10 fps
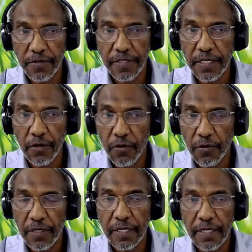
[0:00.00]
So they
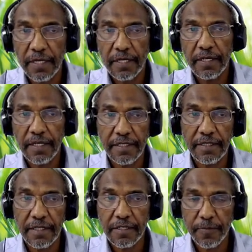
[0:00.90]
all
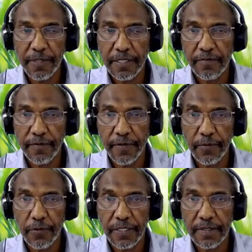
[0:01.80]
rated their experience
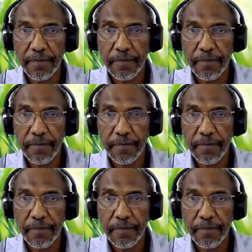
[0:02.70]
favorably.